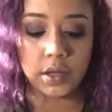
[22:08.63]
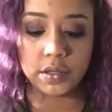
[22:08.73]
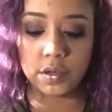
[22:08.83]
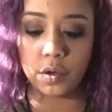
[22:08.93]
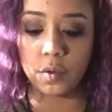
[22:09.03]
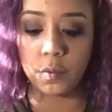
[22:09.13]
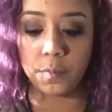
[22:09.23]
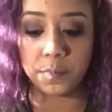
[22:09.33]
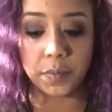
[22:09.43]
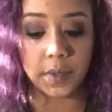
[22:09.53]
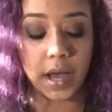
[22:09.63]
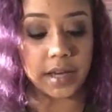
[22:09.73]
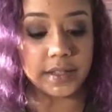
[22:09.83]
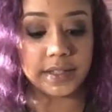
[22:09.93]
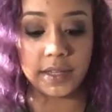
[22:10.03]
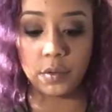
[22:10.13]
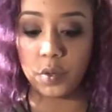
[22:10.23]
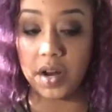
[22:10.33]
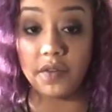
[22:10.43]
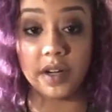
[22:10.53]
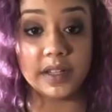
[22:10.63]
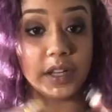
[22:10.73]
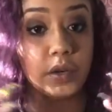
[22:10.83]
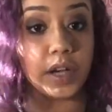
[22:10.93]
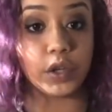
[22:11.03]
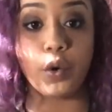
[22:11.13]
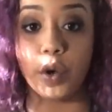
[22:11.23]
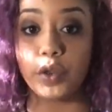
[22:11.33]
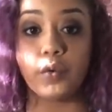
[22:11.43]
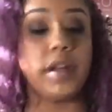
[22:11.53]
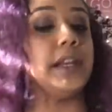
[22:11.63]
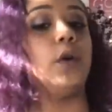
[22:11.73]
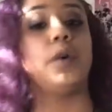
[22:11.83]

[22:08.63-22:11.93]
So honestly, whatever it is that you guys are going through right now,